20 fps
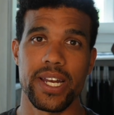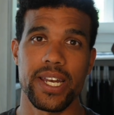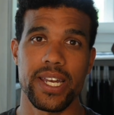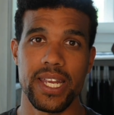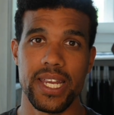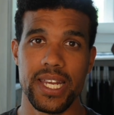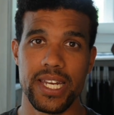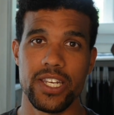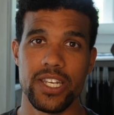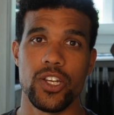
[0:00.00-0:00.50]
it
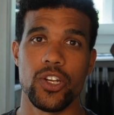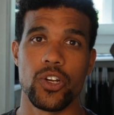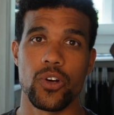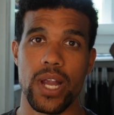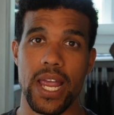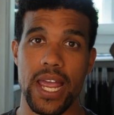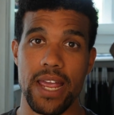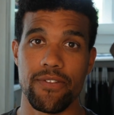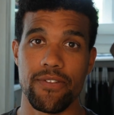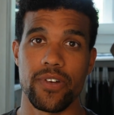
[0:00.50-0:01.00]
into your
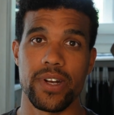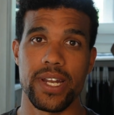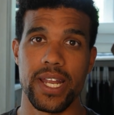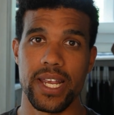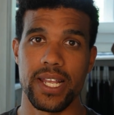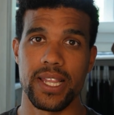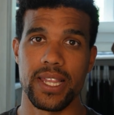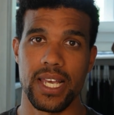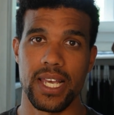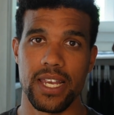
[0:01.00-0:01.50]

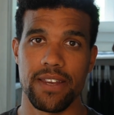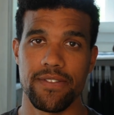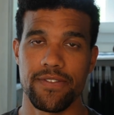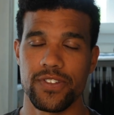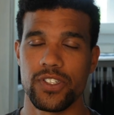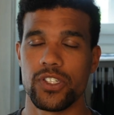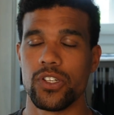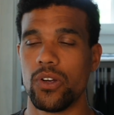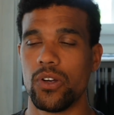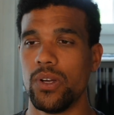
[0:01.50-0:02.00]
everyday life.
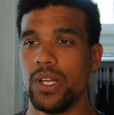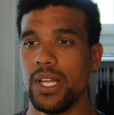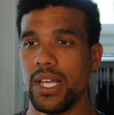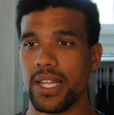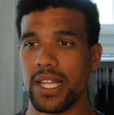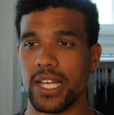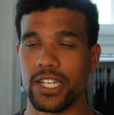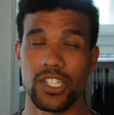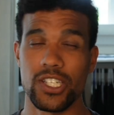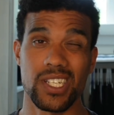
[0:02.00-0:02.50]
So
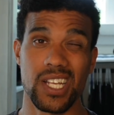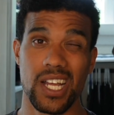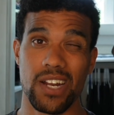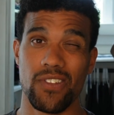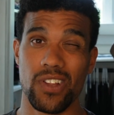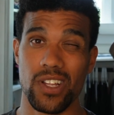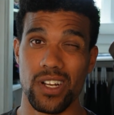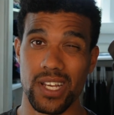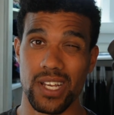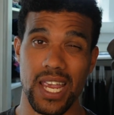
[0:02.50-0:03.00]
that's just kind of
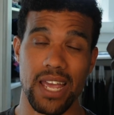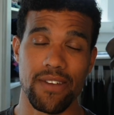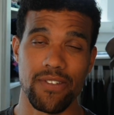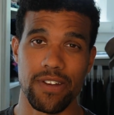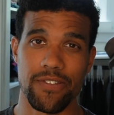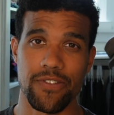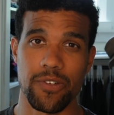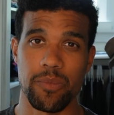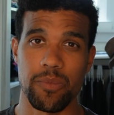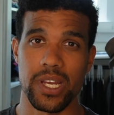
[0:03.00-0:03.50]
a little
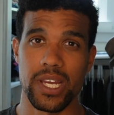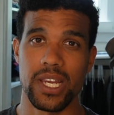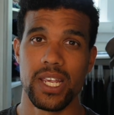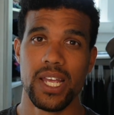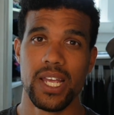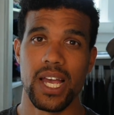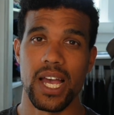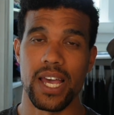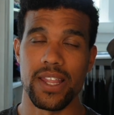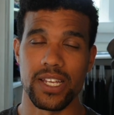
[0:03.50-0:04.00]
caveat for me.
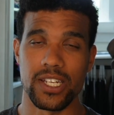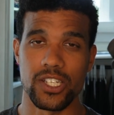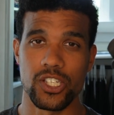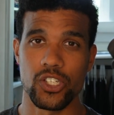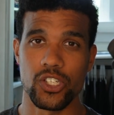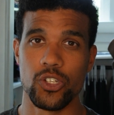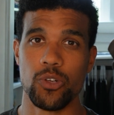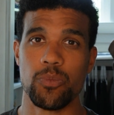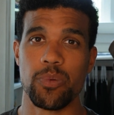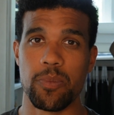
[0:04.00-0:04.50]
I think it's
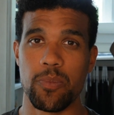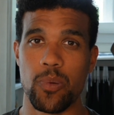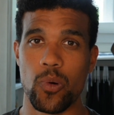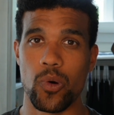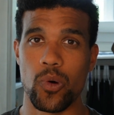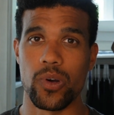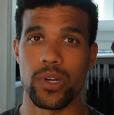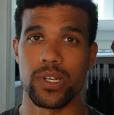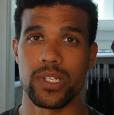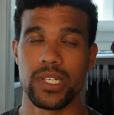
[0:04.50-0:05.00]
super
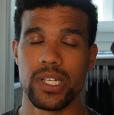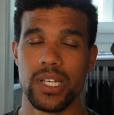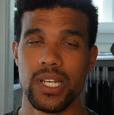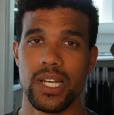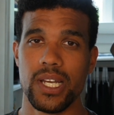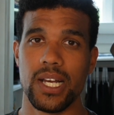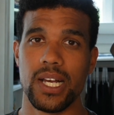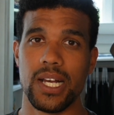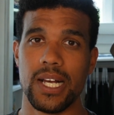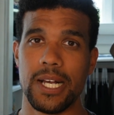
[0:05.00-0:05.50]
important.
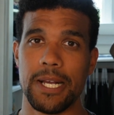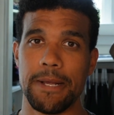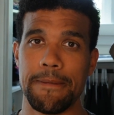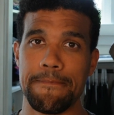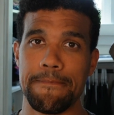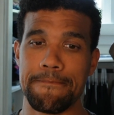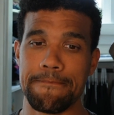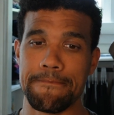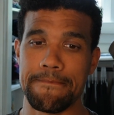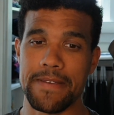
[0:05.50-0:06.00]

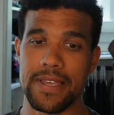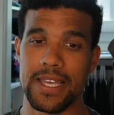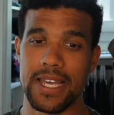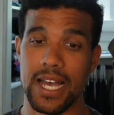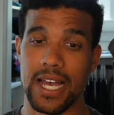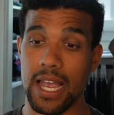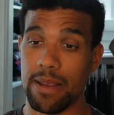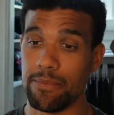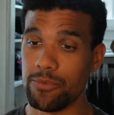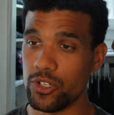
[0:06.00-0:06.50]

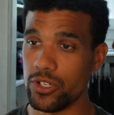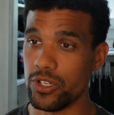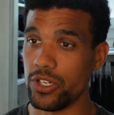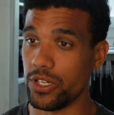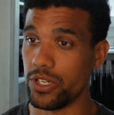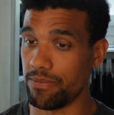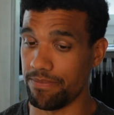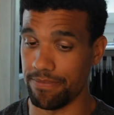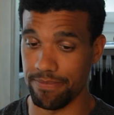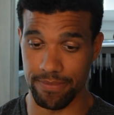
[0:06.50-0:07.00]
It
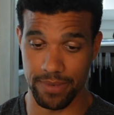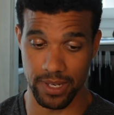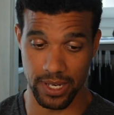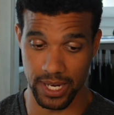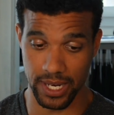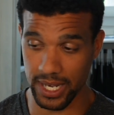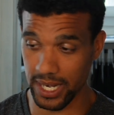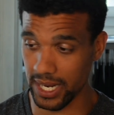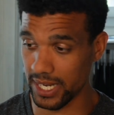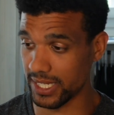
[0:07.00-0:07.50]

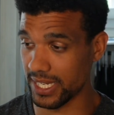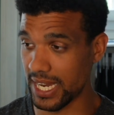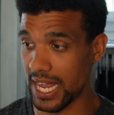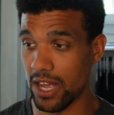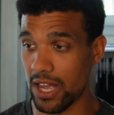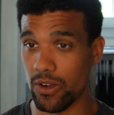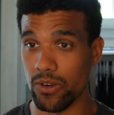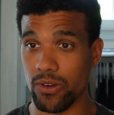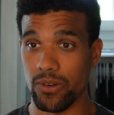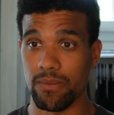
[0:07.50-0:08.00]
is
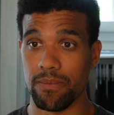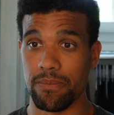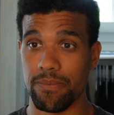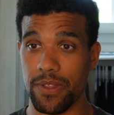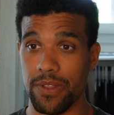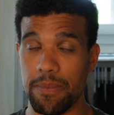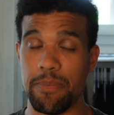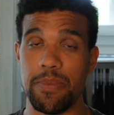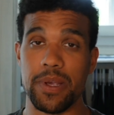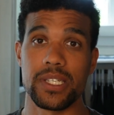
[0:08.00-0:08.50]
now
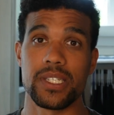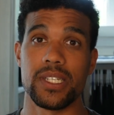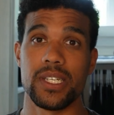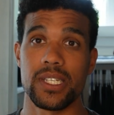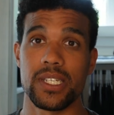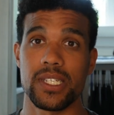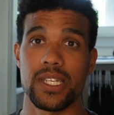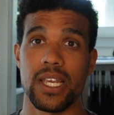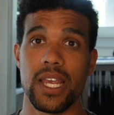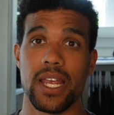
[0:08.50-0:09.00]
the
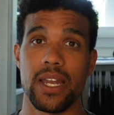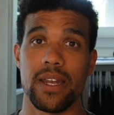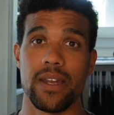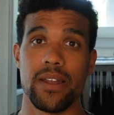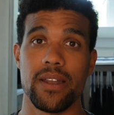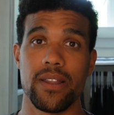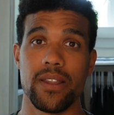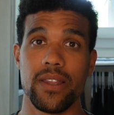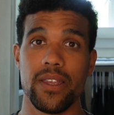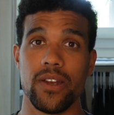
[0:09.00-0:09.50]
business
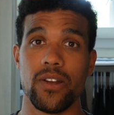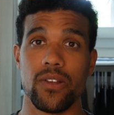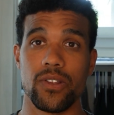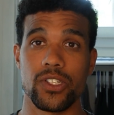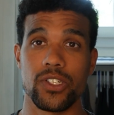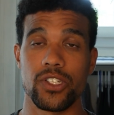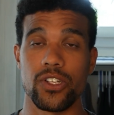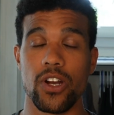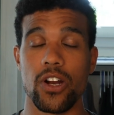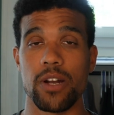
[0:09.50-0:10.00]
and the
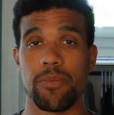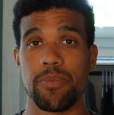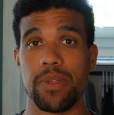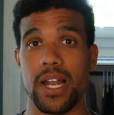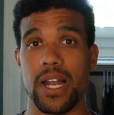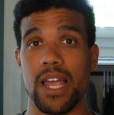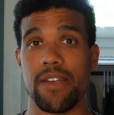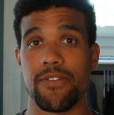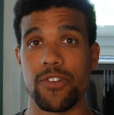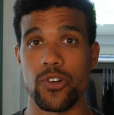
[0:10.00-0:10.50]
startup that
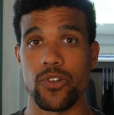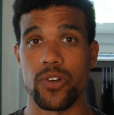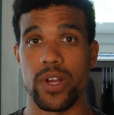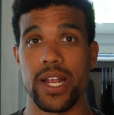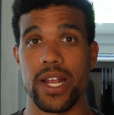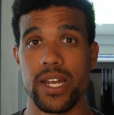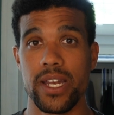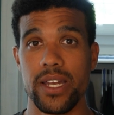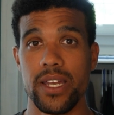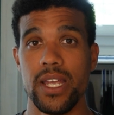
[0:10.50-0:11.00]
I've
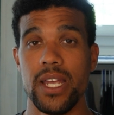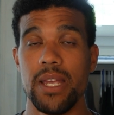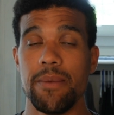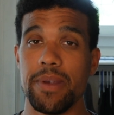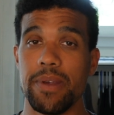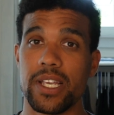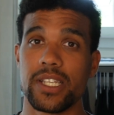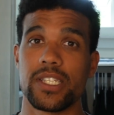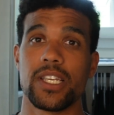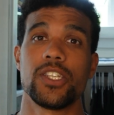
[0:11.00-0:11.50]
created
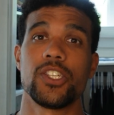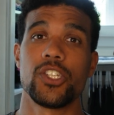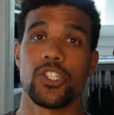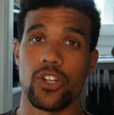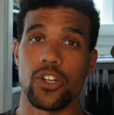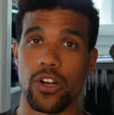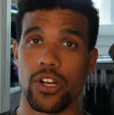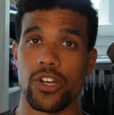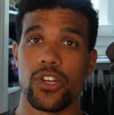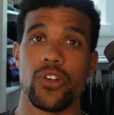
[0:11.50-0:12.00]
because I
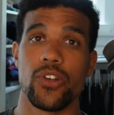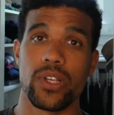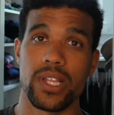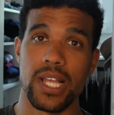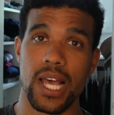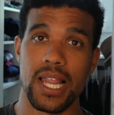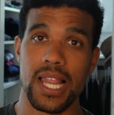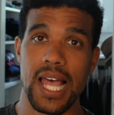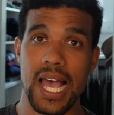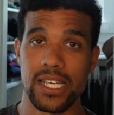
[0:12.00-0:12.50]
started doing
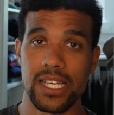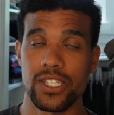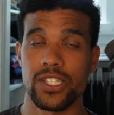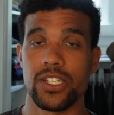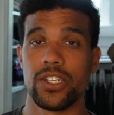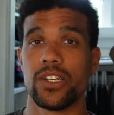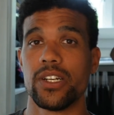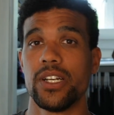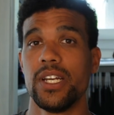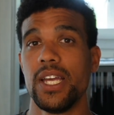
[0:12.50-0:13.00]
that last
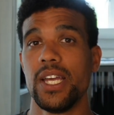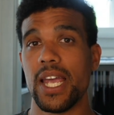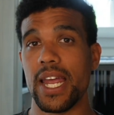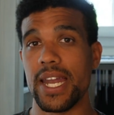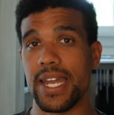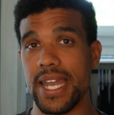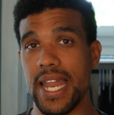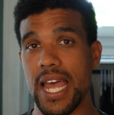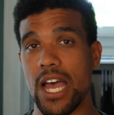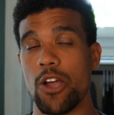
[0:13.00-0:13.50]
year,
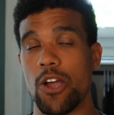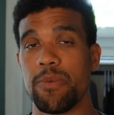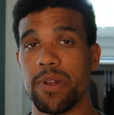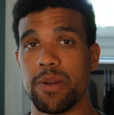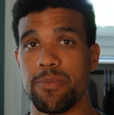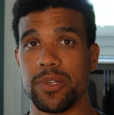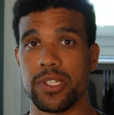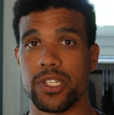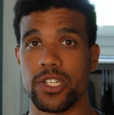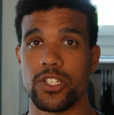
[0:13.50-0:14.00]
and now I'm in a
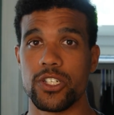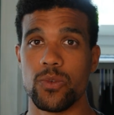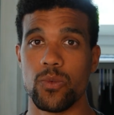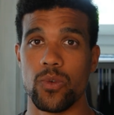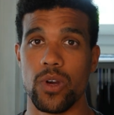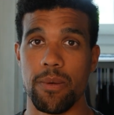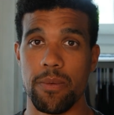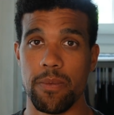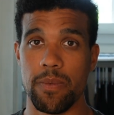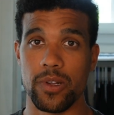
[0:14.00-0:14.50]
position
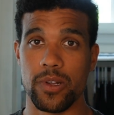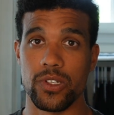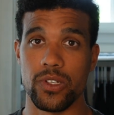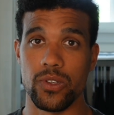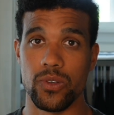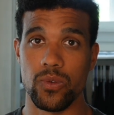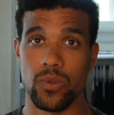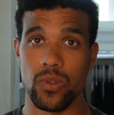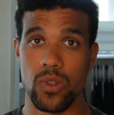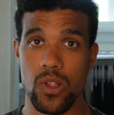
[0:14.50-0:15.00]
where I'm about
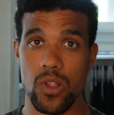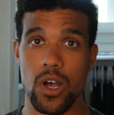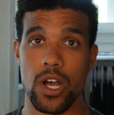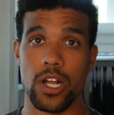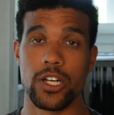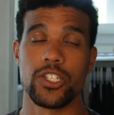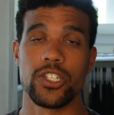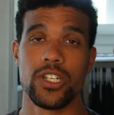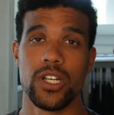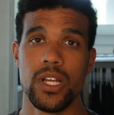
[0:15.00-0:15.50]
to
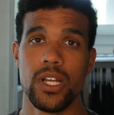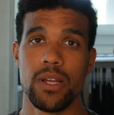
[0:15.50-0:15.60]
launch